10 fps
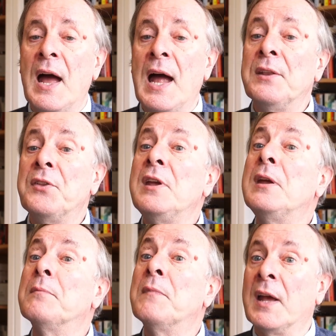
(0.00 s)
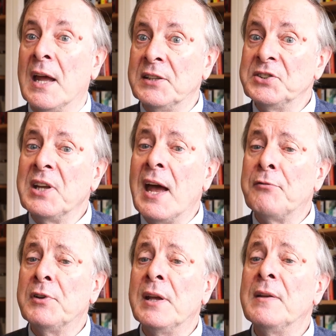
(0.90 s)
and the, again, listen
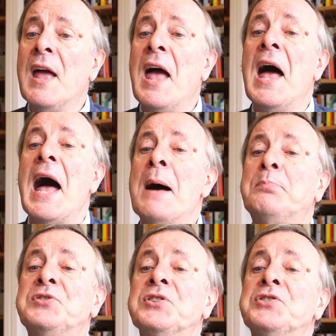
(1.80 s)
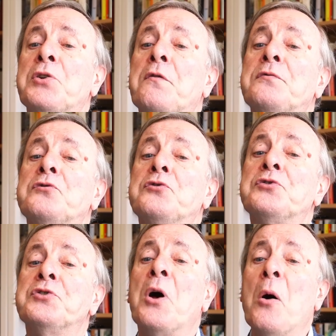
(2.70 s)
carefully, absence of
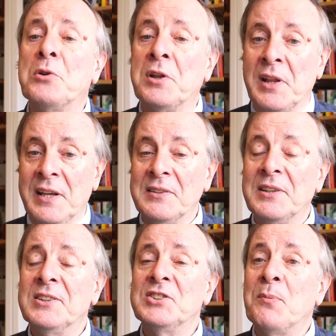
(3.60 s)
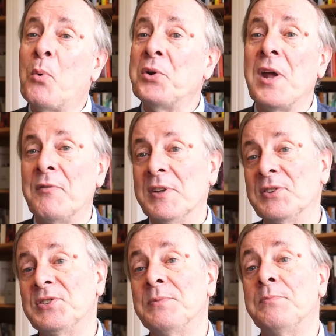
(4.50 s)
totally supporting
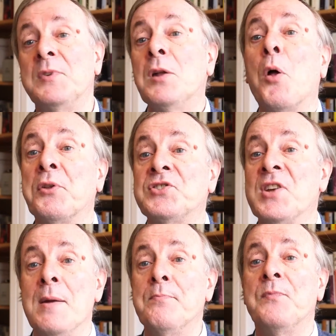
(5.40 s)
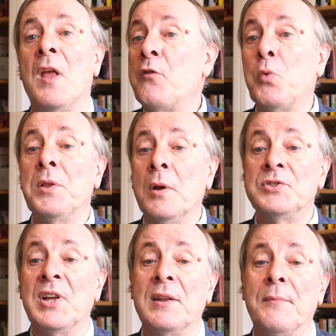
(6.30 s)
evidence. They're not the same. Everyone
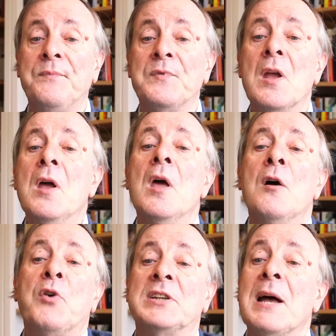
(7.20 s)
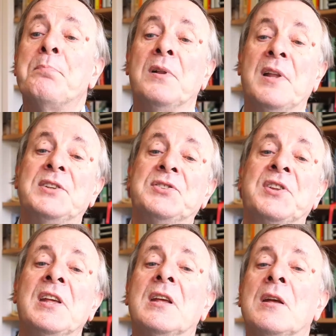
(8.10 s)
knows that. For example, let's
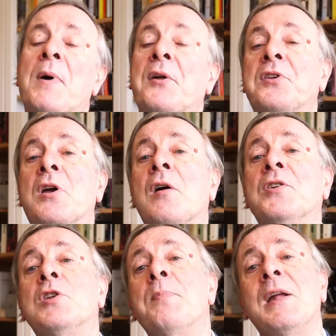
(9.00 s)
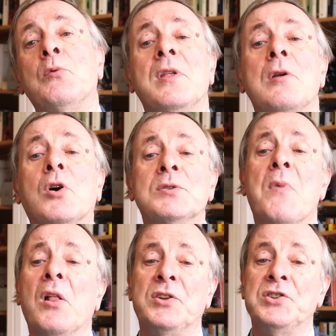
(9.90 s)
think about the current debate within
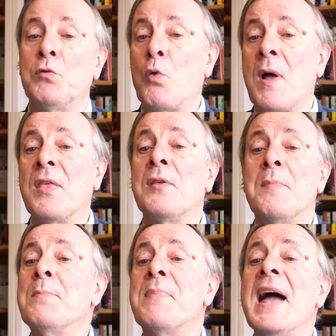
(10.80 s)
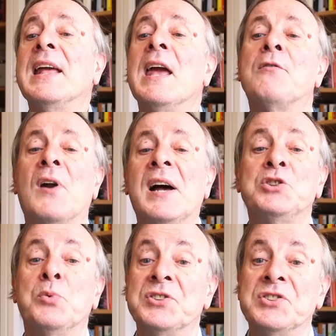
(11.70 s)
cosmology over whether the Big Bang gave
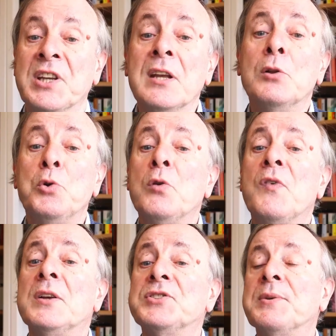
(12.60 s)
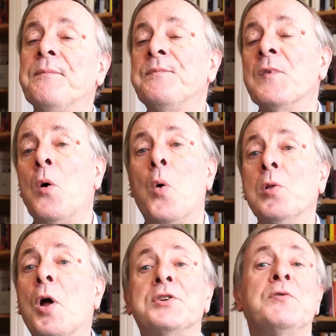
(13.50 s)
rise to a single universe
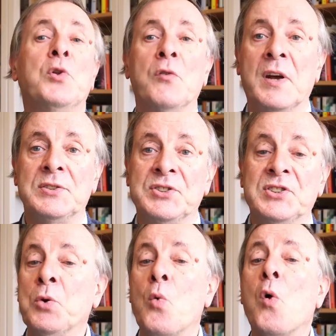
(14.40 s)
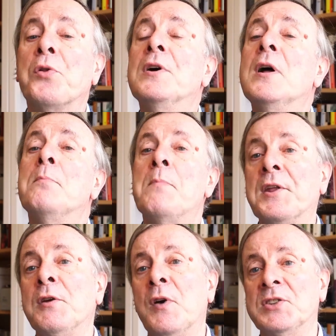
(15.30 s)
or lots of universes, the so-called
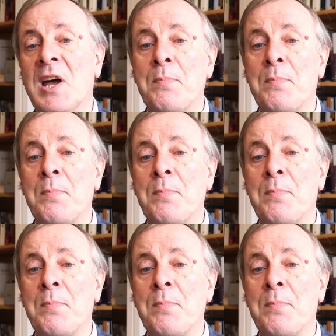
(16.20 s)
multiverse